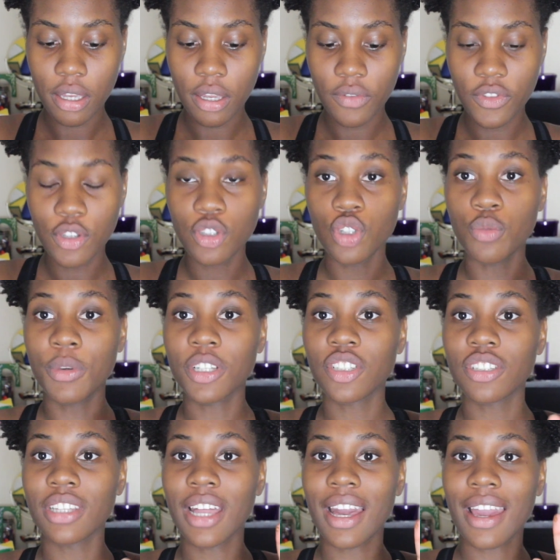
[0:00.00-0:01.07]
of the two
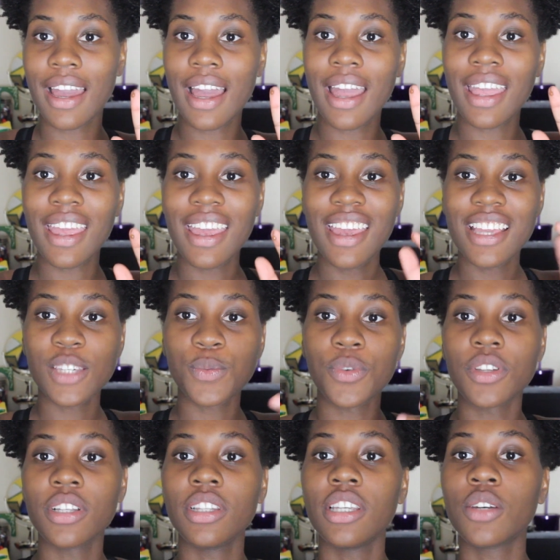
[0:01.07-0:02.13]
bunches that I got. It's
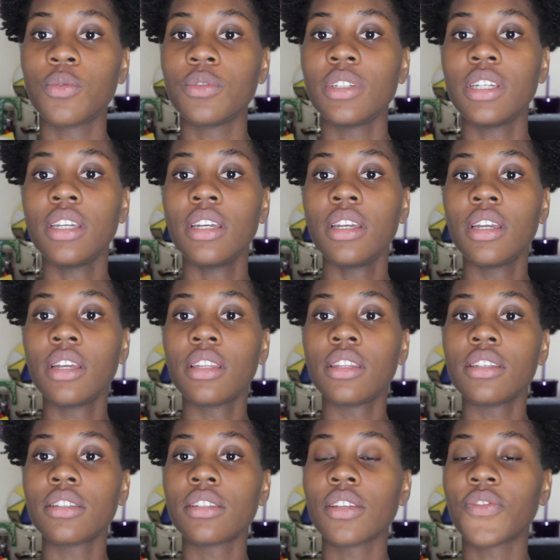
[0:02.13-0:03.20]
pretty liquidy.
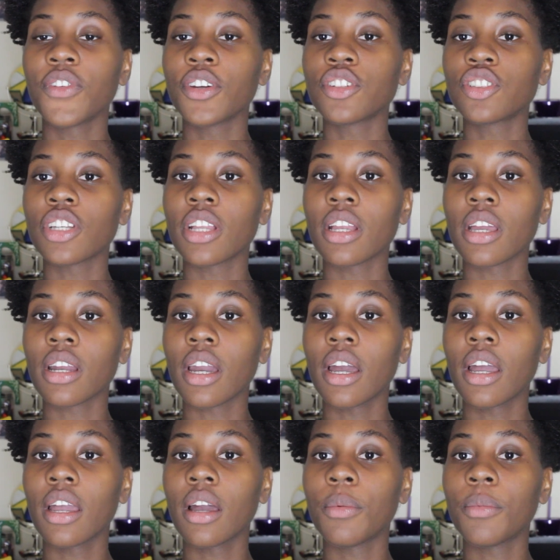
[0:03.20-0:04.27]
This is the first shade that I
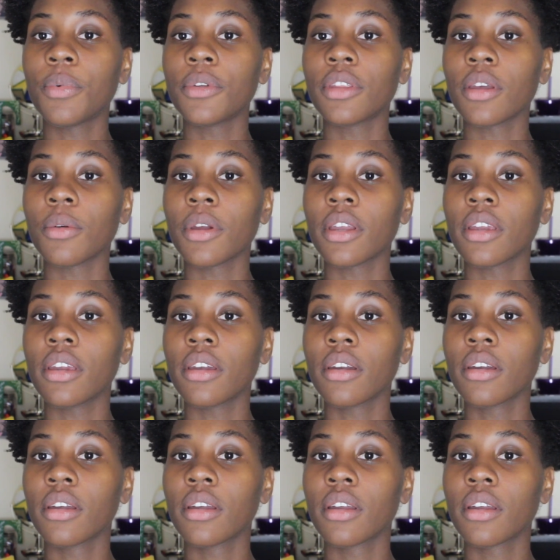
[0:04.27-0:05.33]
got. I'm going to put that right
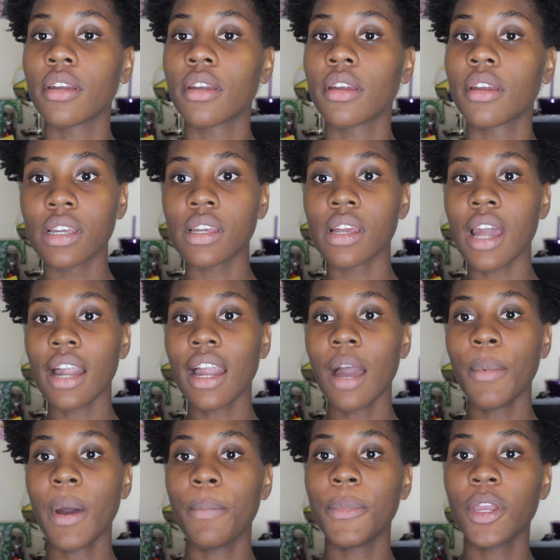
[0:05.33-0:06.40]
here. I
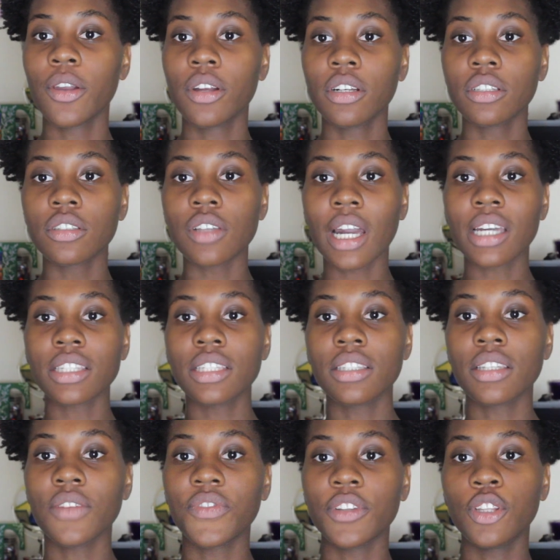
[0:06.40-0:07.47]
got my mirror so I can see
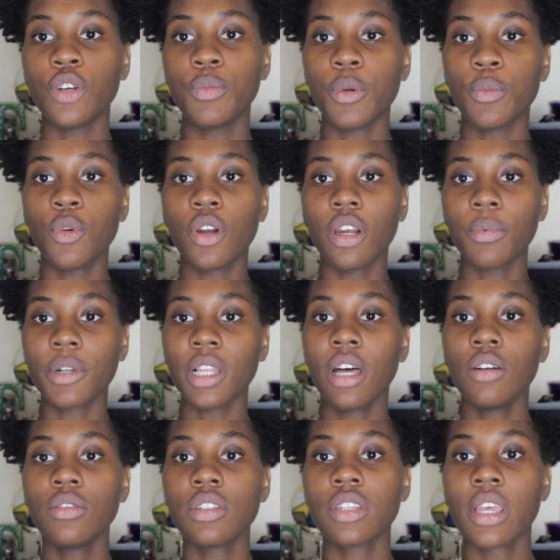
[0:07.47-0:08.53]
stuff a little bit more up
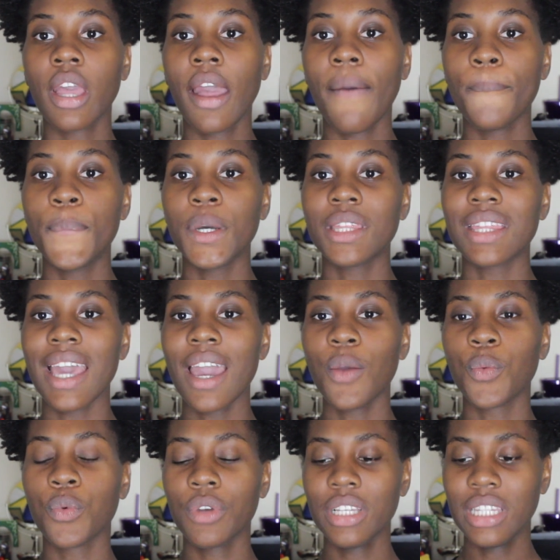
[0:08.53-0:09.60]
close, but
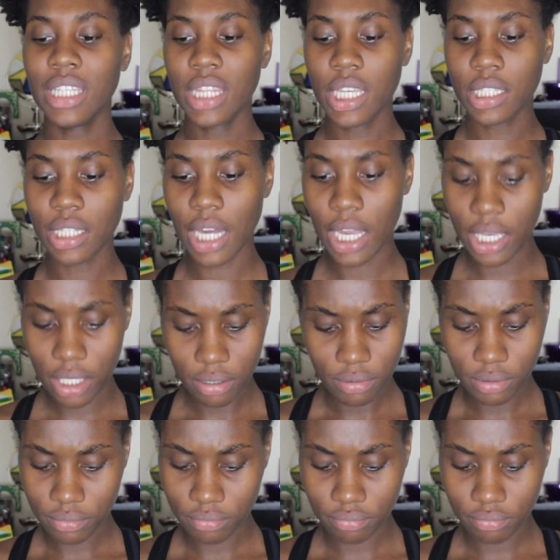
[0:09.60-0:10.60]
that really looked like